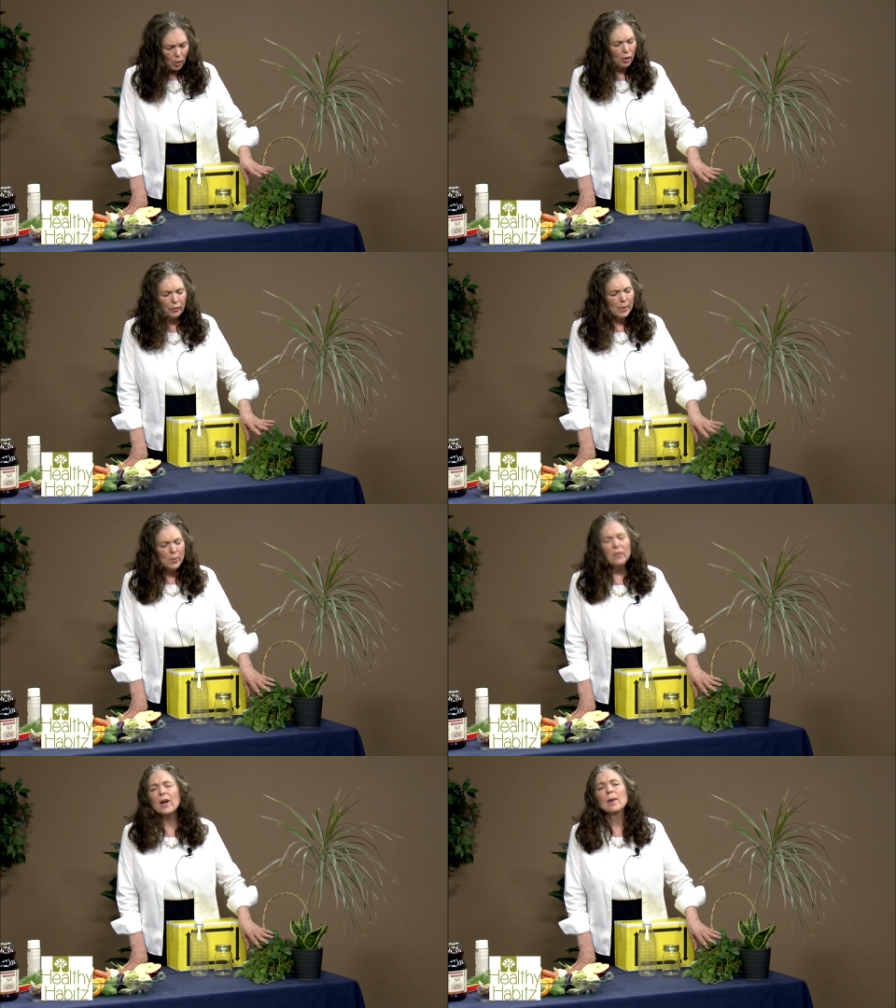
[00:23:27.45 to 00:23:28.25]
or
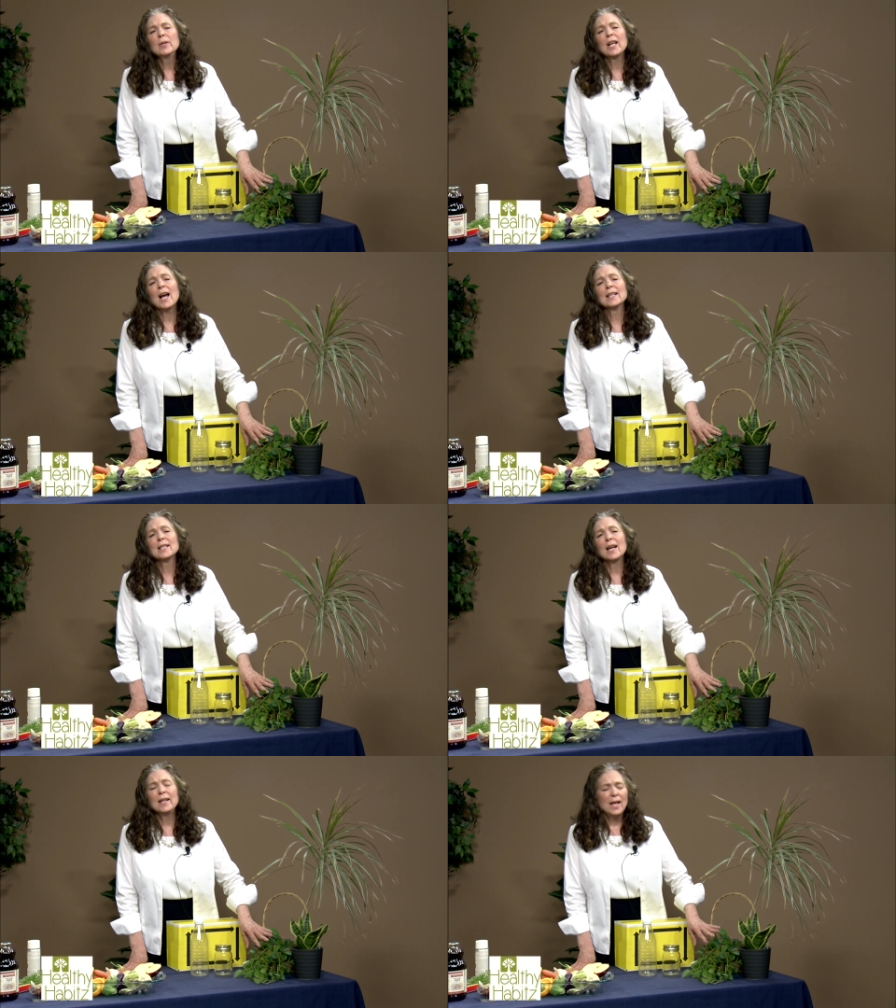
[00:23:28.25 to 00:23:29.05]
remove carbon
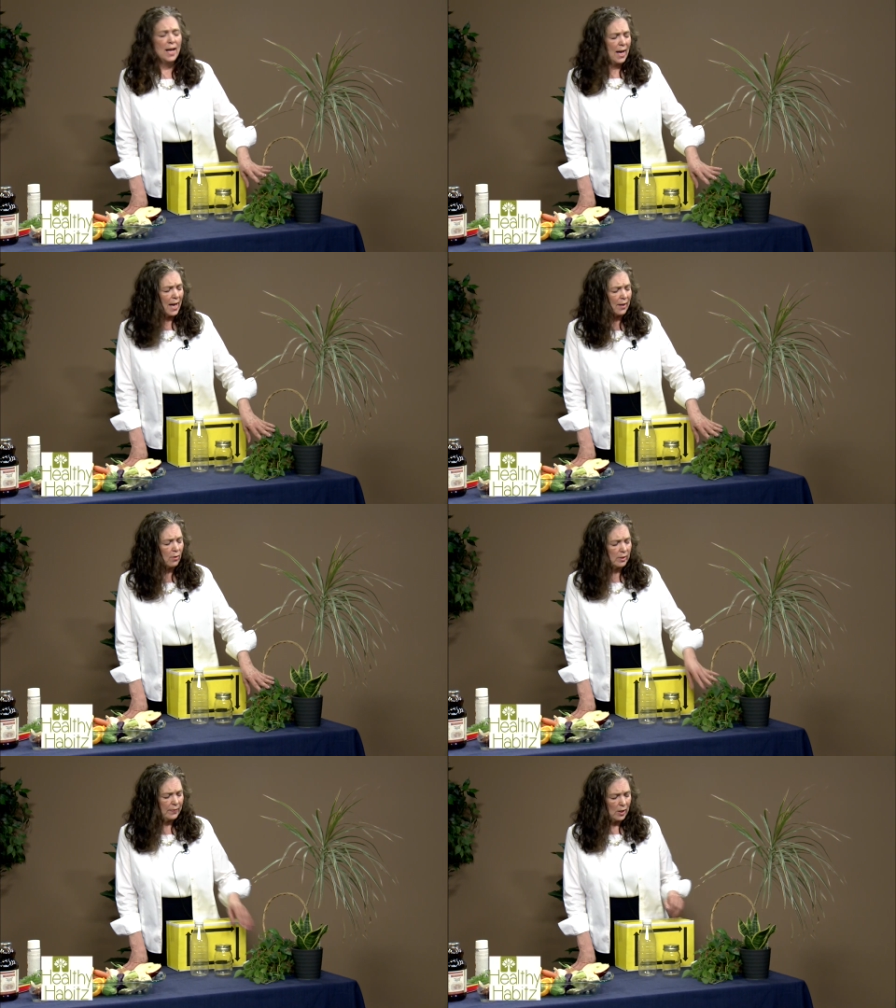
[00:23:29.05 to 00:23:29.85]
dioxide and
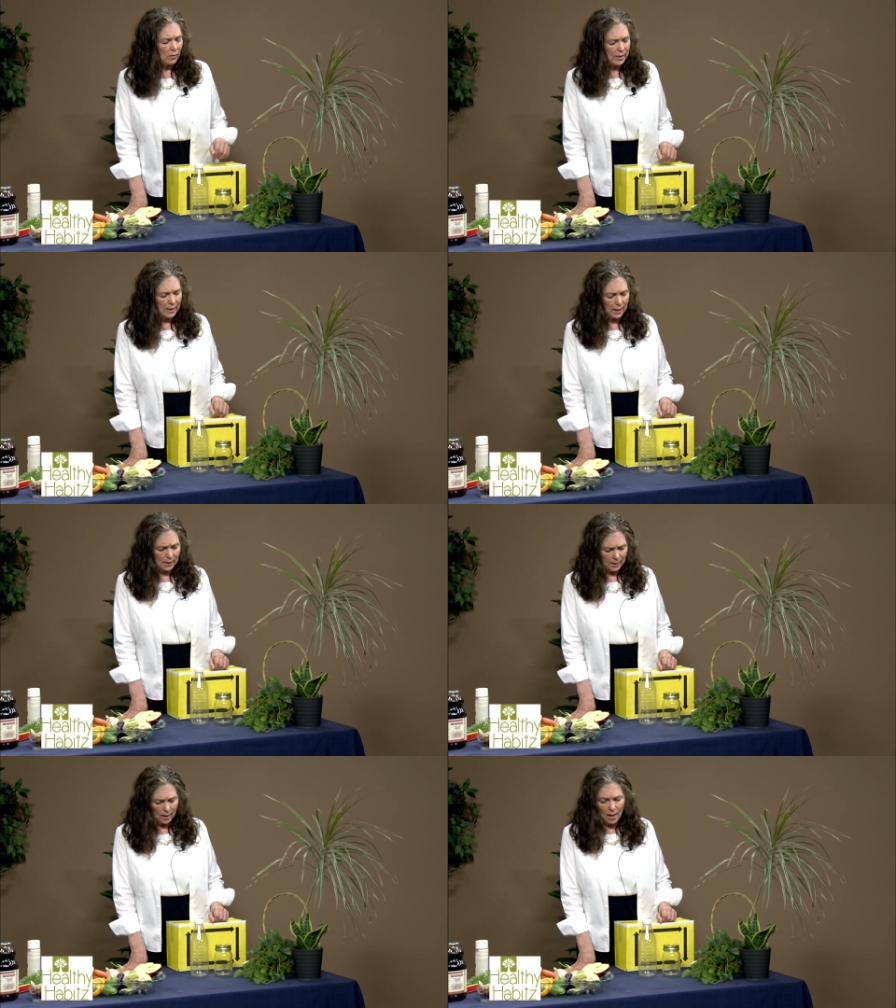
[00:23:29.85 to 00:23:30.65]
those VOCs.